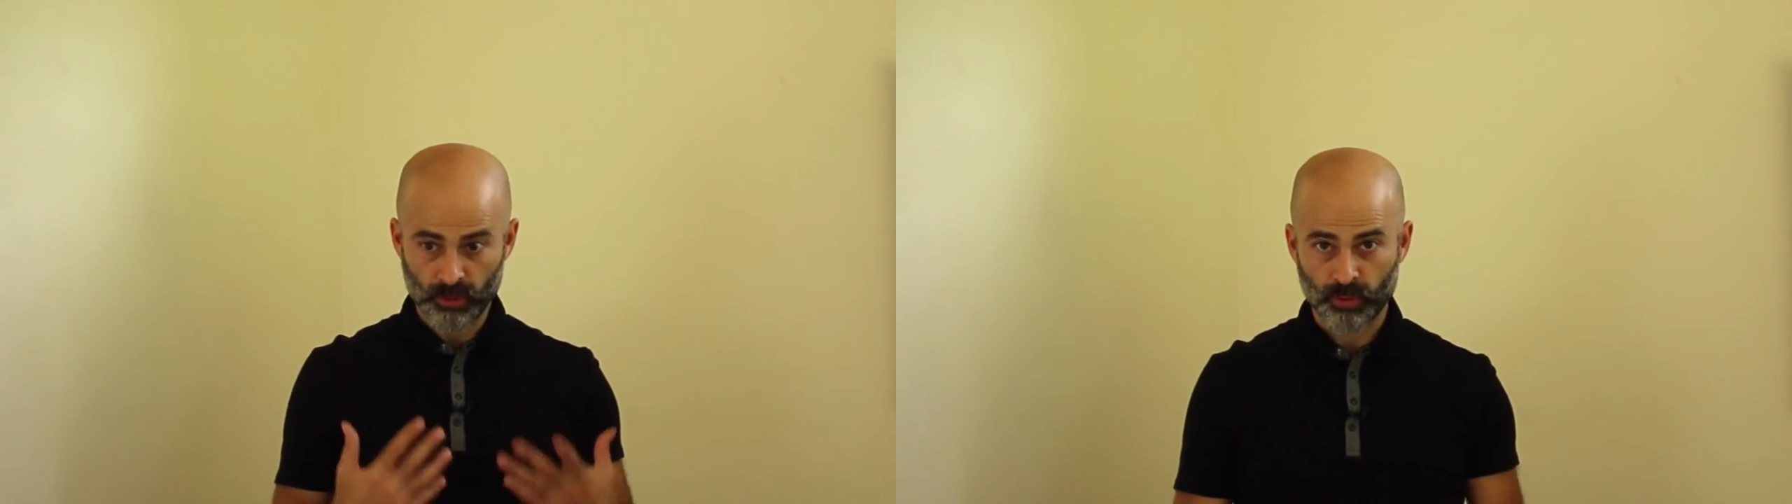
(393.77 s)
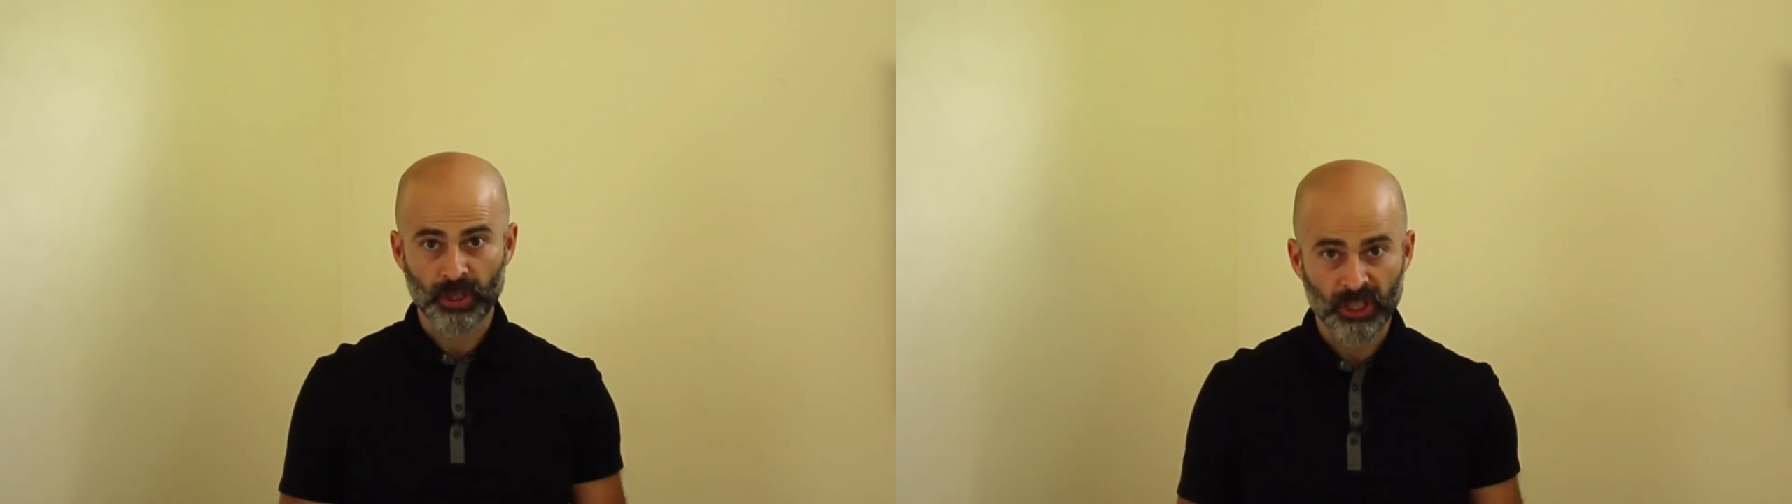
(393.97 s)

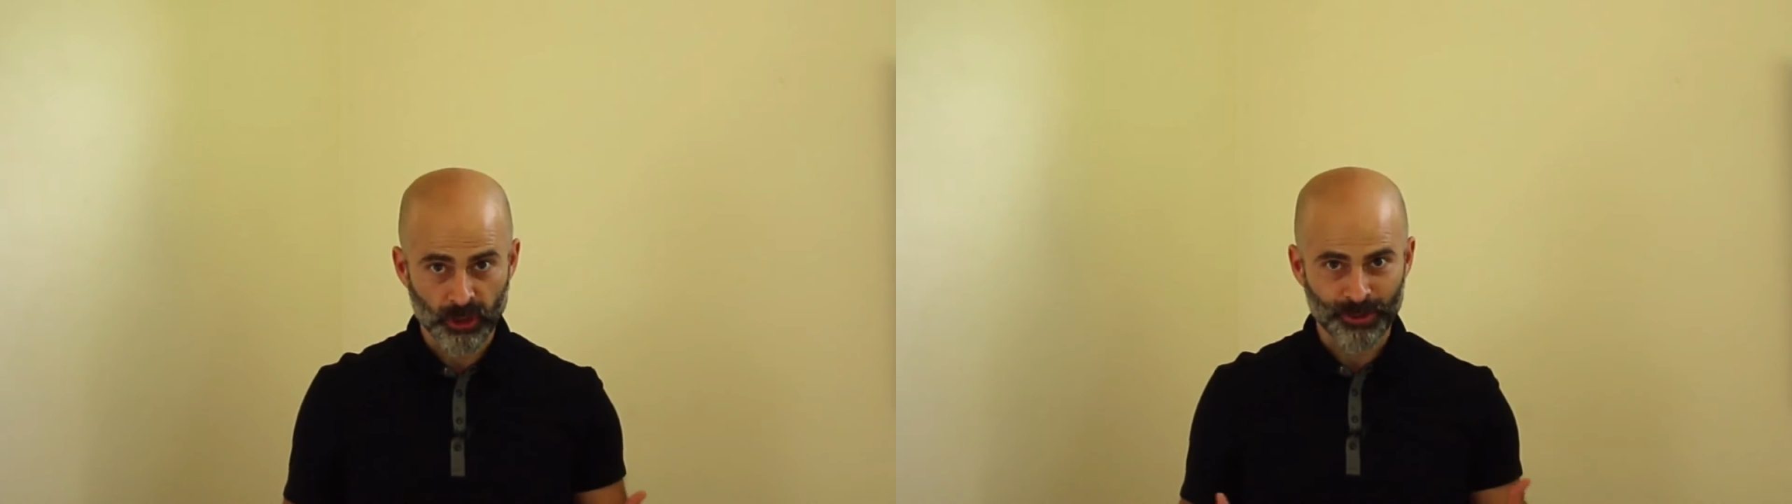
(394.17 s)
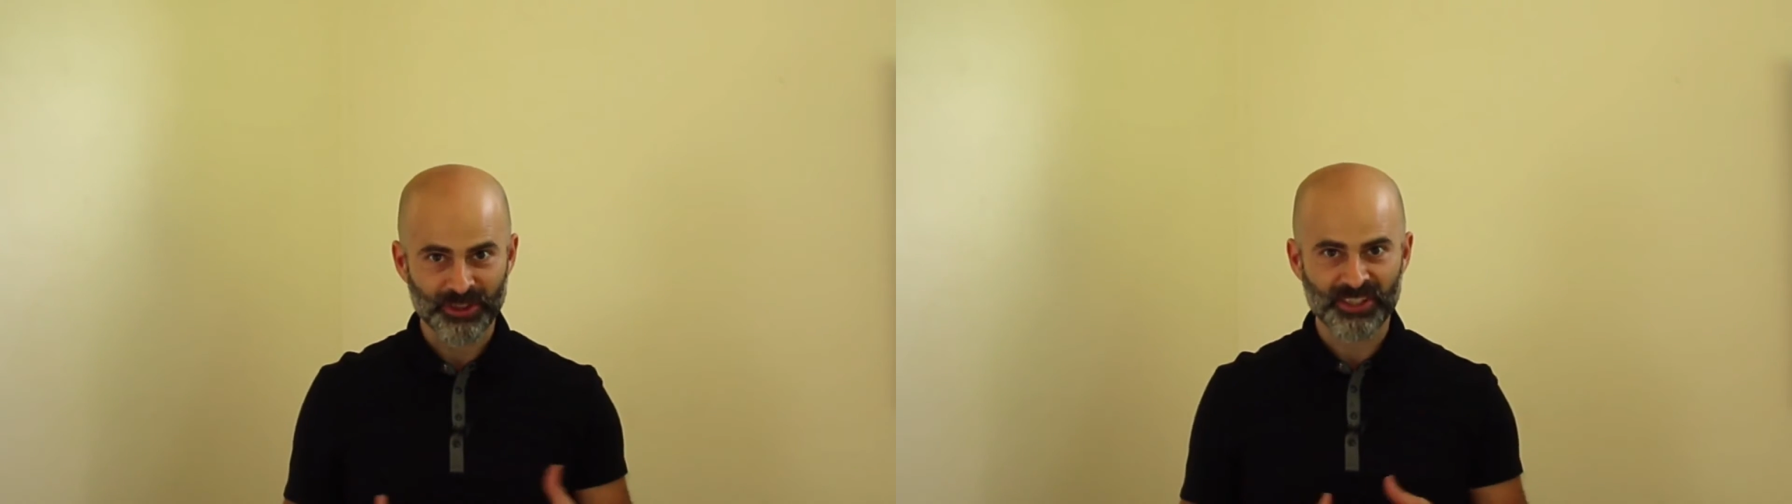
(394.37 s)
which we can
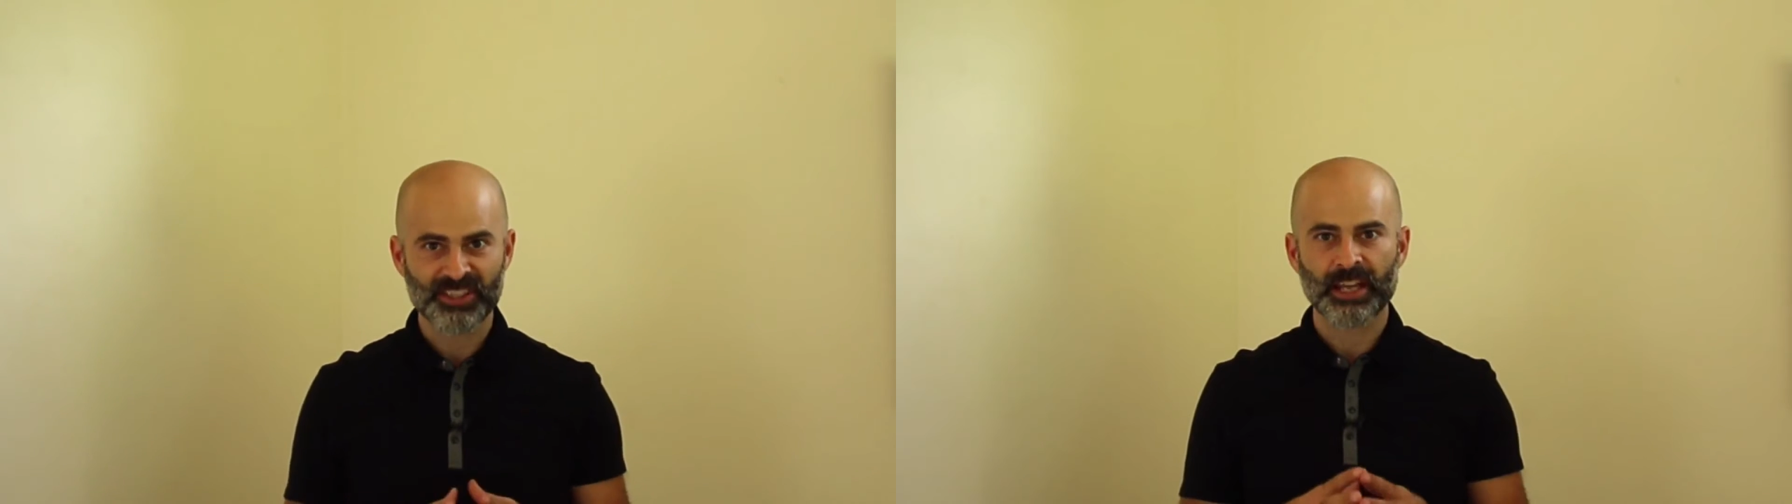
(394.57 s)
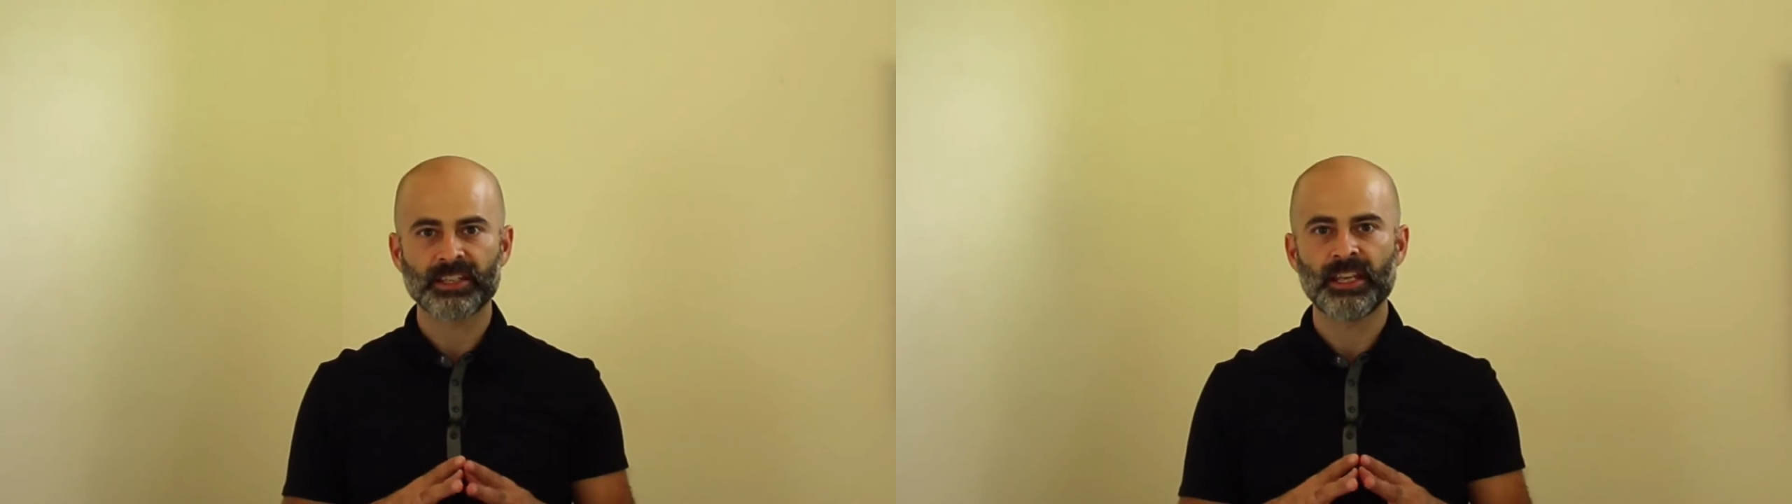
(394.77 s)
do with
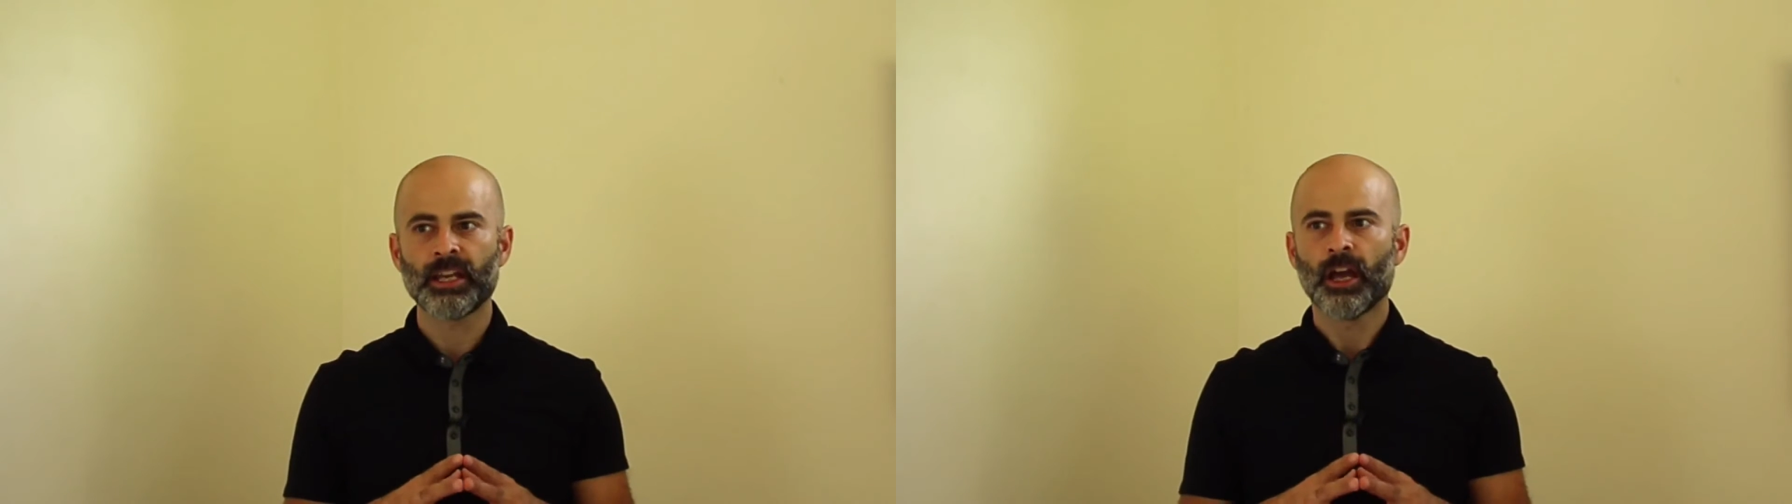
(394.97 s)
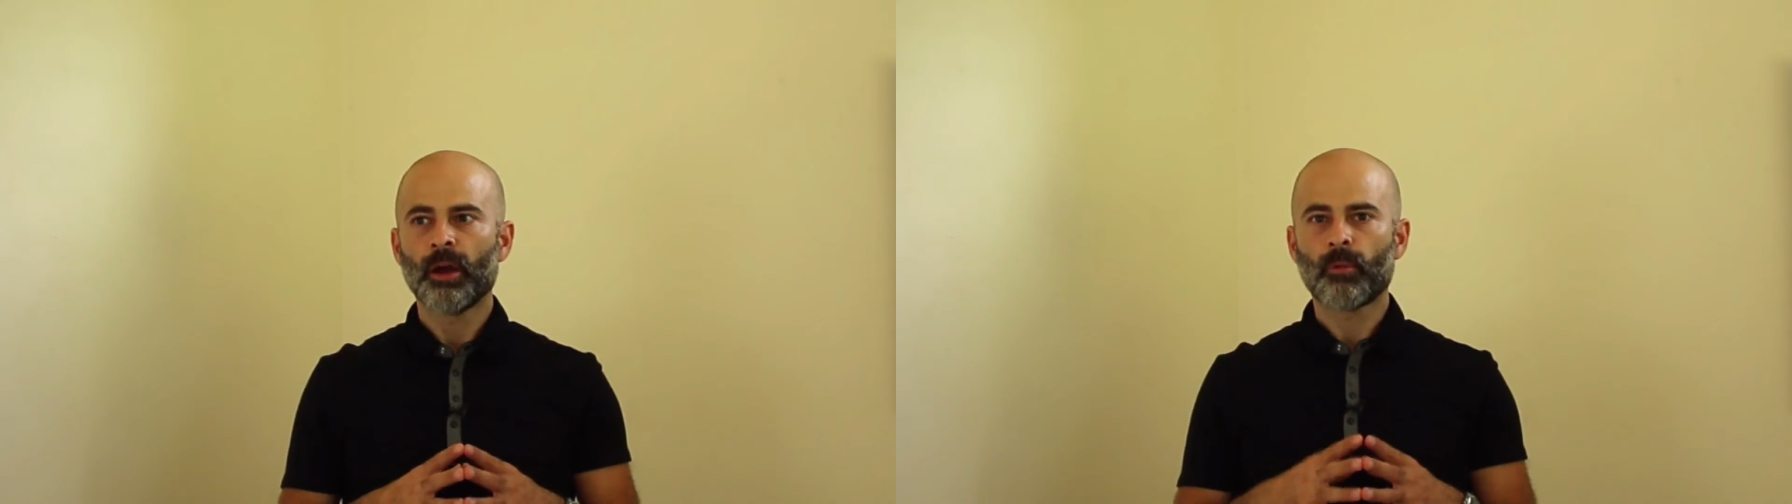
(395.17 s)
this technique,